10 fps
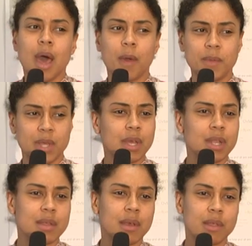I
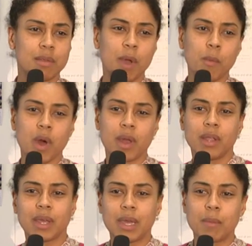particularly started my work
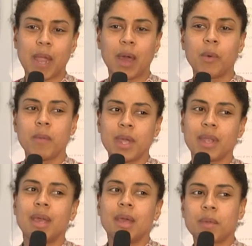looking at black women,